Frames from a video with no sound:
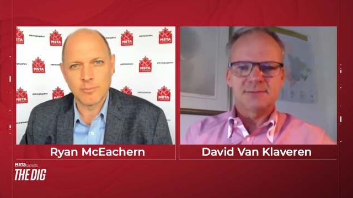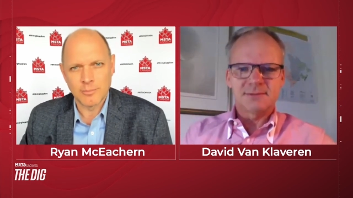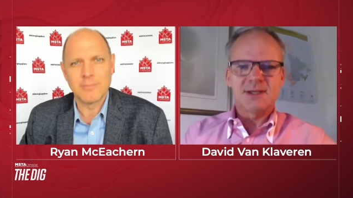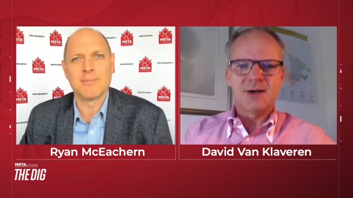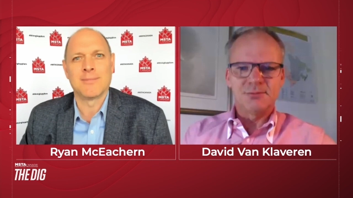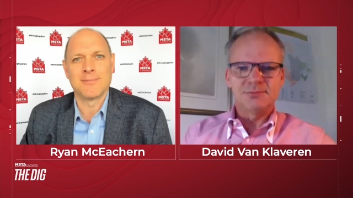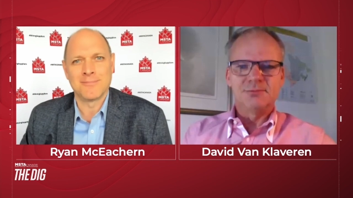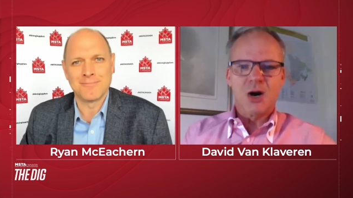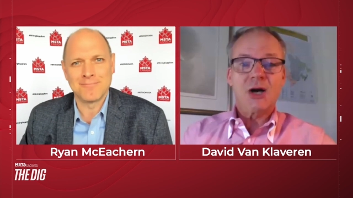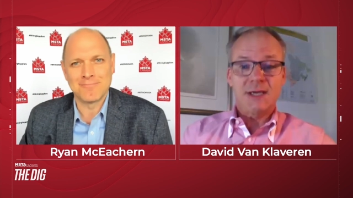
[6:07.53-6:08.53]
Speaker 1: you know,
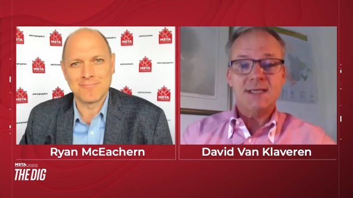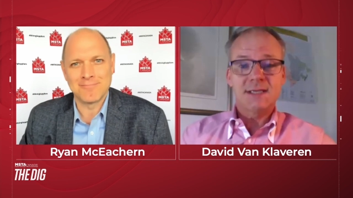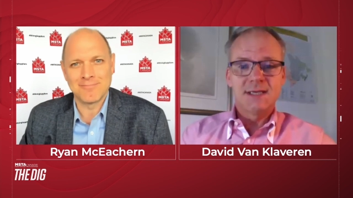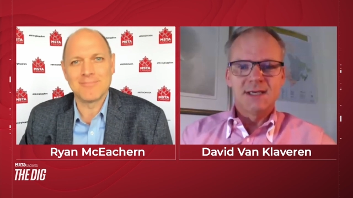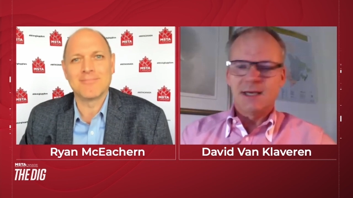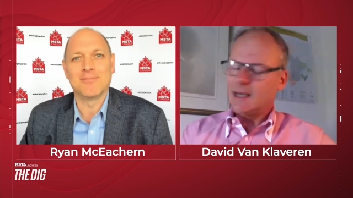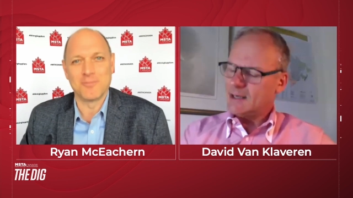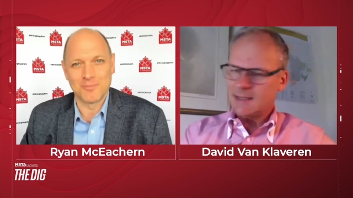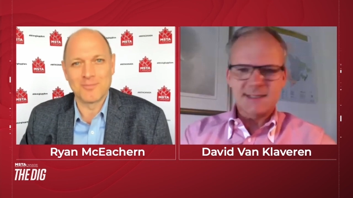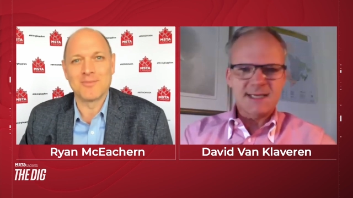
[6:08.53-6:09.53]
market and
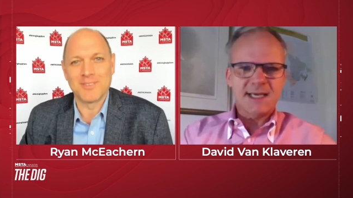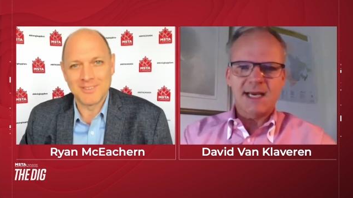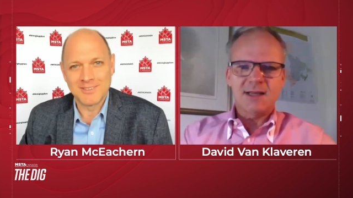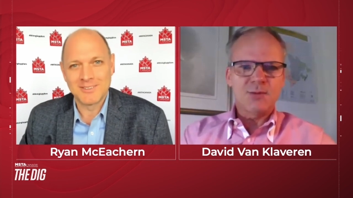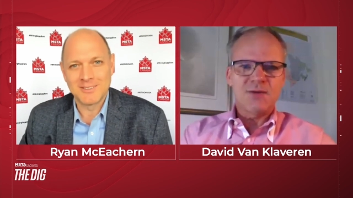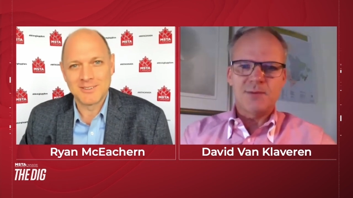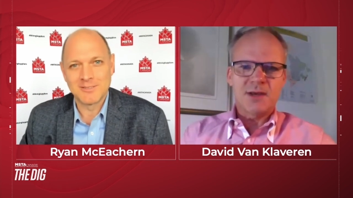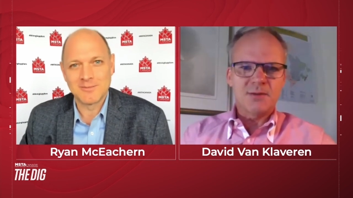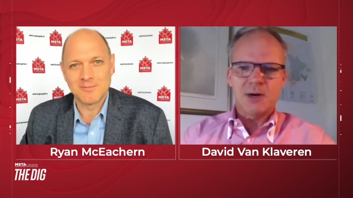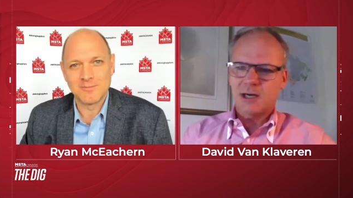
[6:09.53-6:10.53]
not to take anything away from the
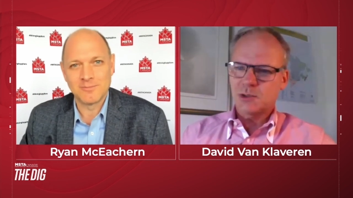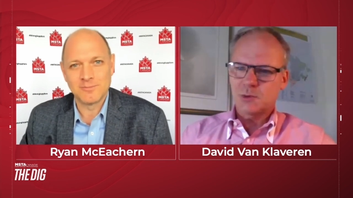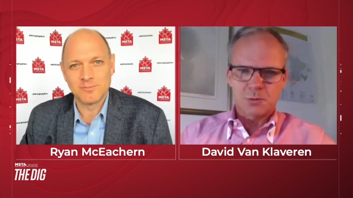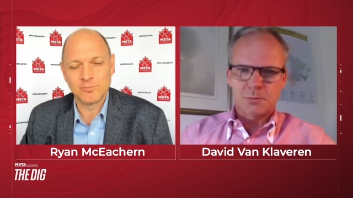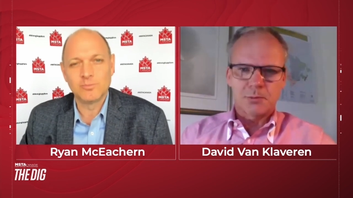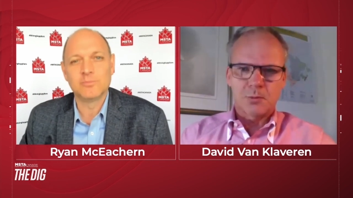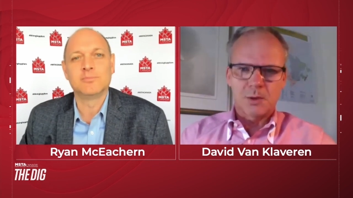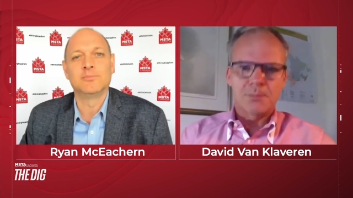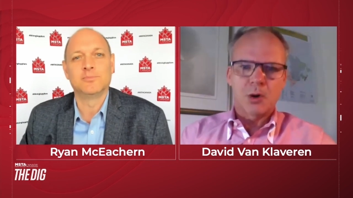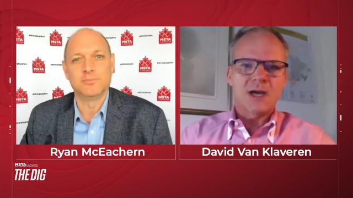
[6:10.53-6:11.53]
other markets, which we're,
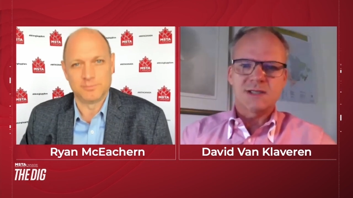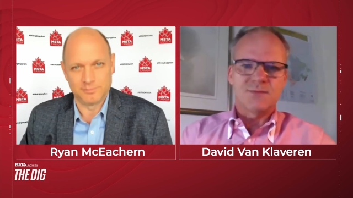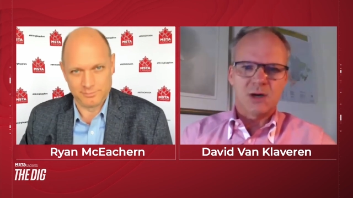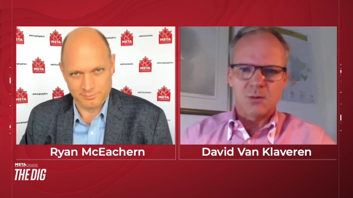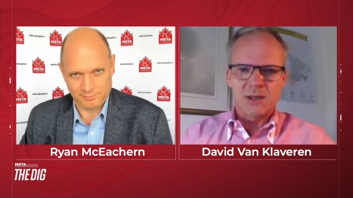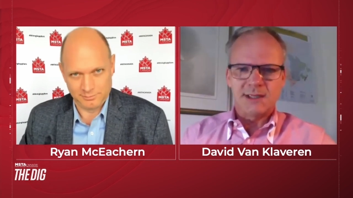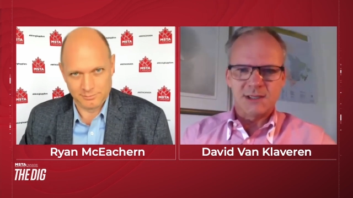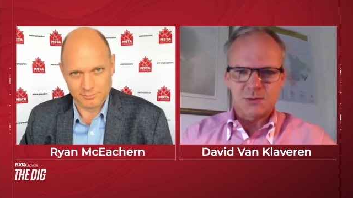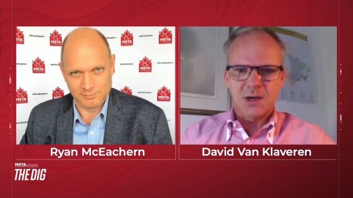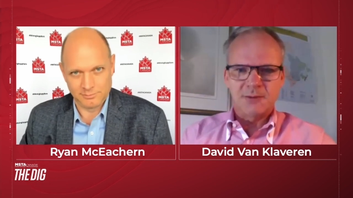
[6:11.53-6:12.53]
we're progressing very well in
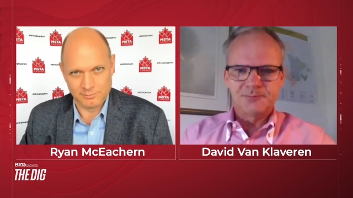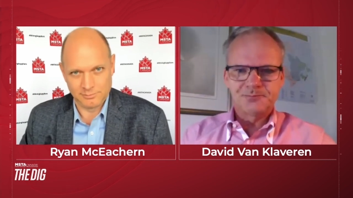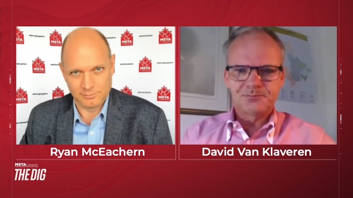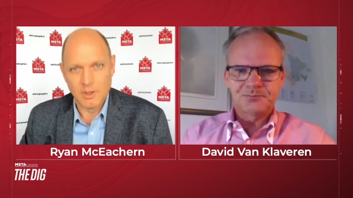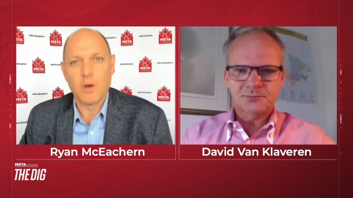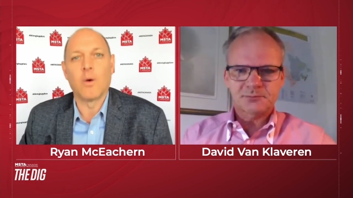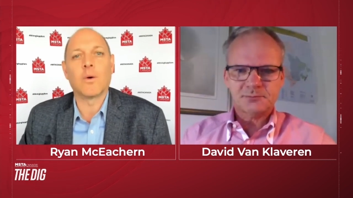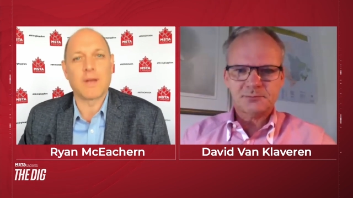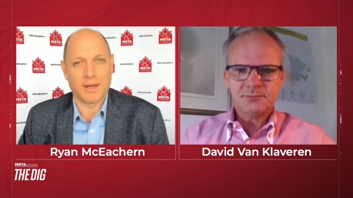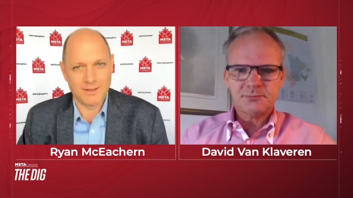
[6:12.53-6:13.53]
as well.
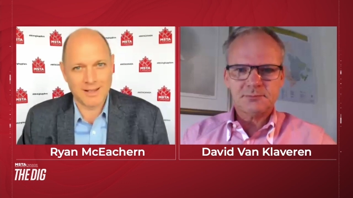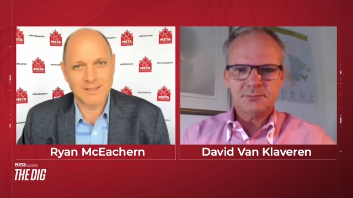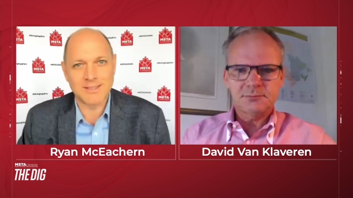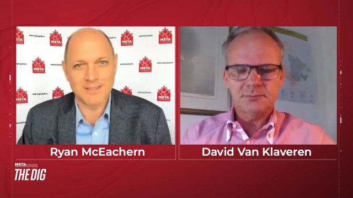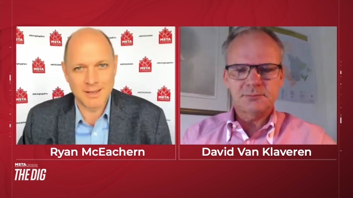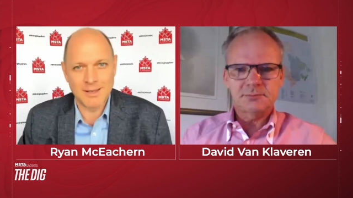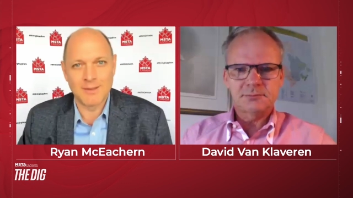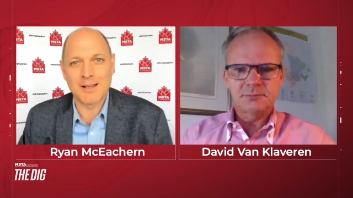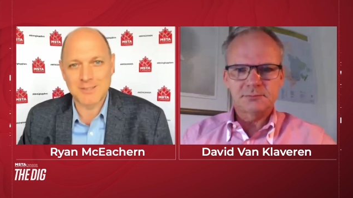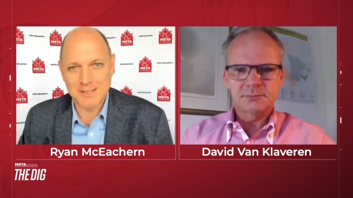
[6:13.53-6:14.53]
Speaker 2: Okay, that's
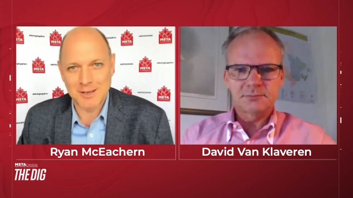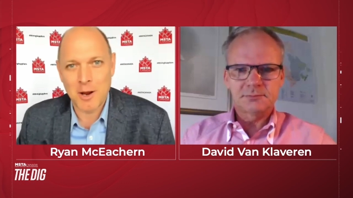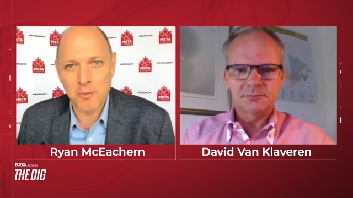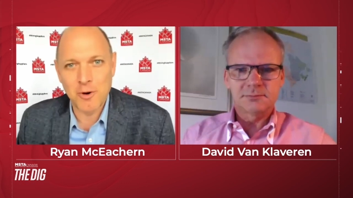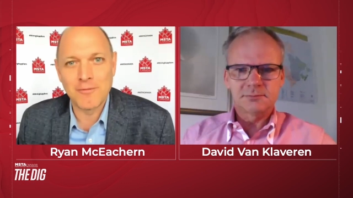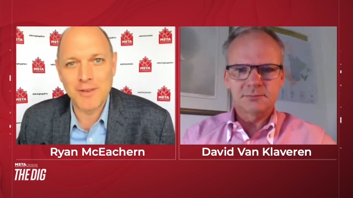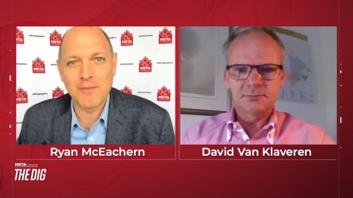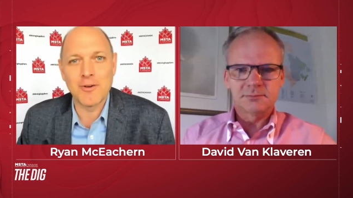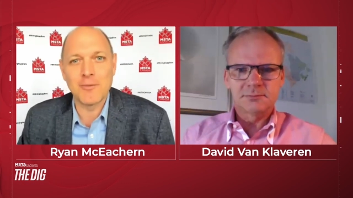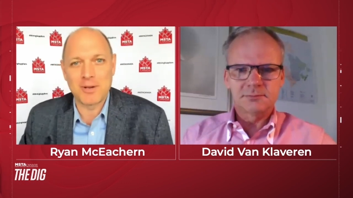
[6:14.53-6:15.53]
and that's I would have
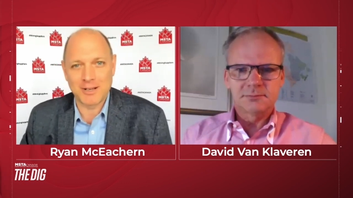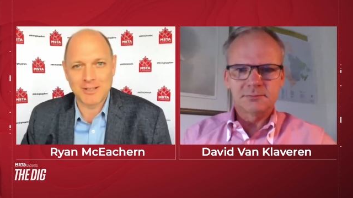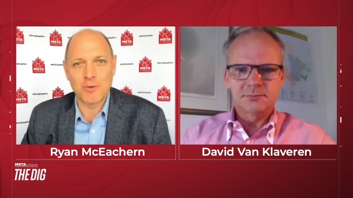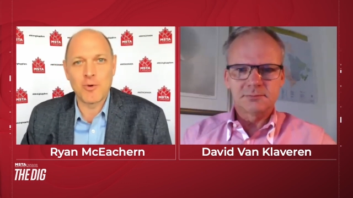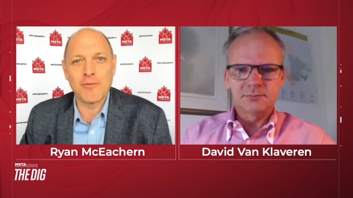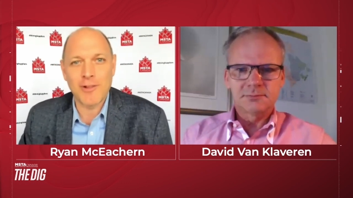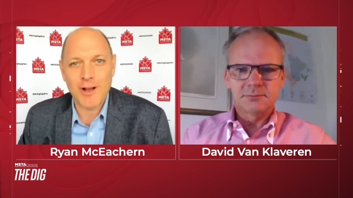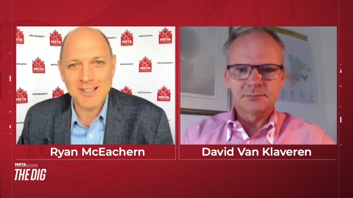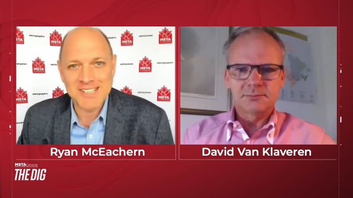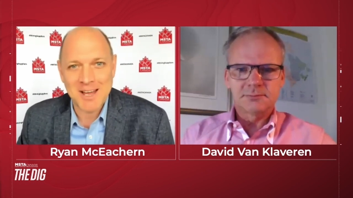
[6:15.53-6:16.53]
never picked. I would have
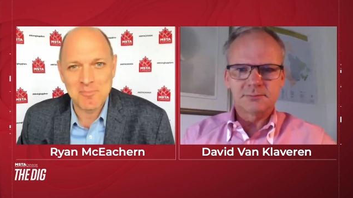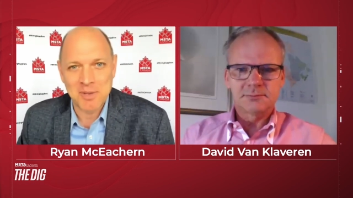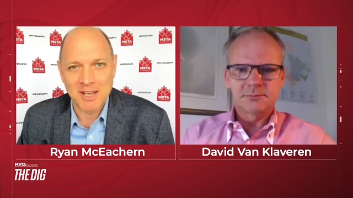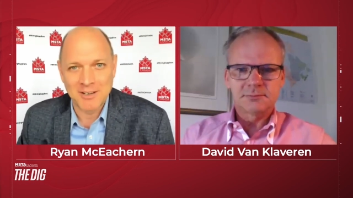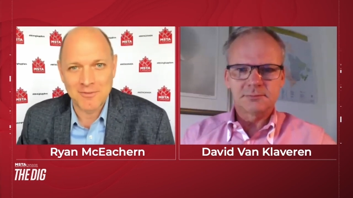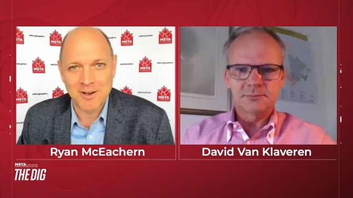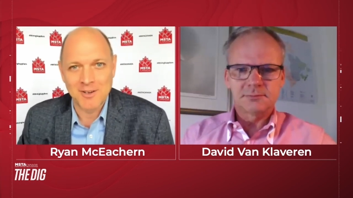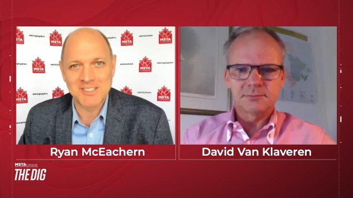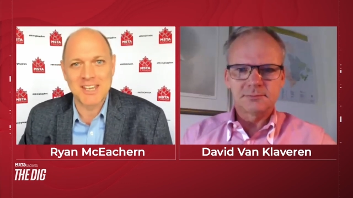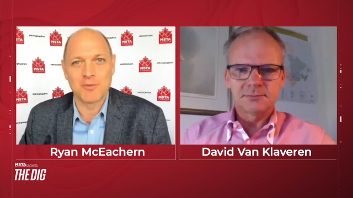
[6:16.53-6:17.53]
lost that bet if
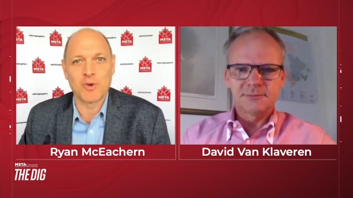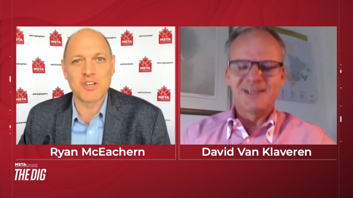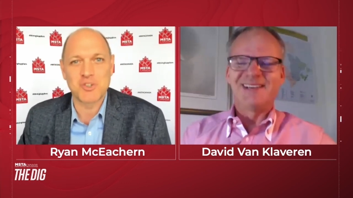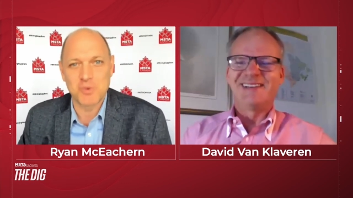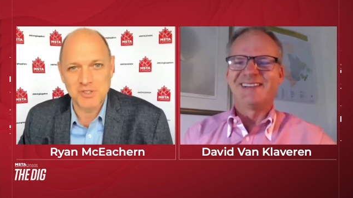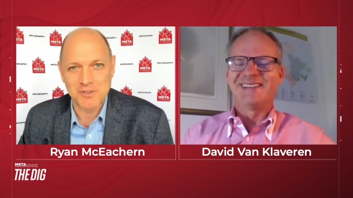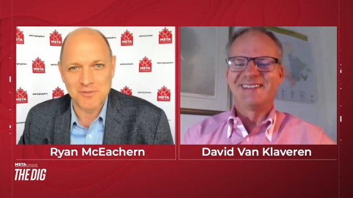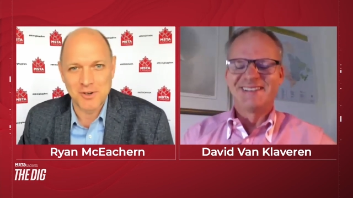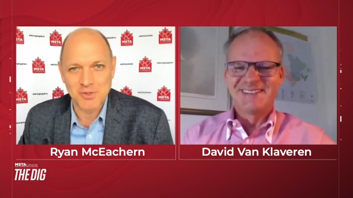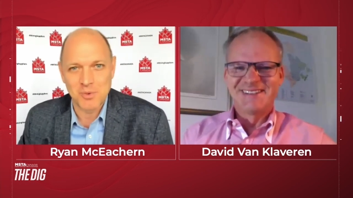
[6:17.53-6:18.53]
I said Russia was the
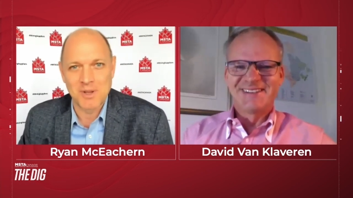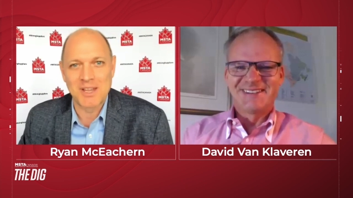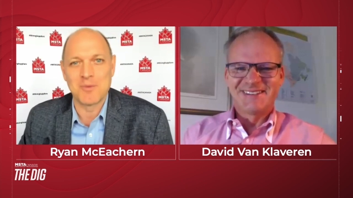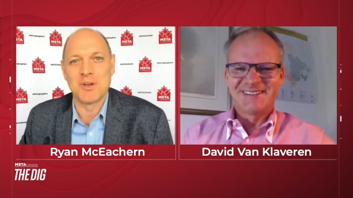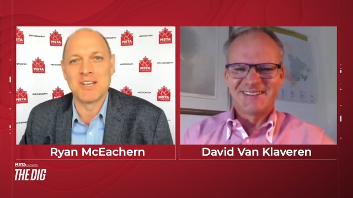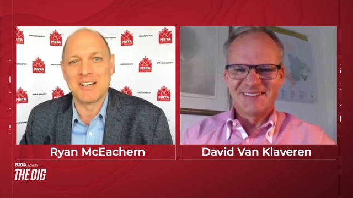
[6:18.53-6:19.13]
first one that would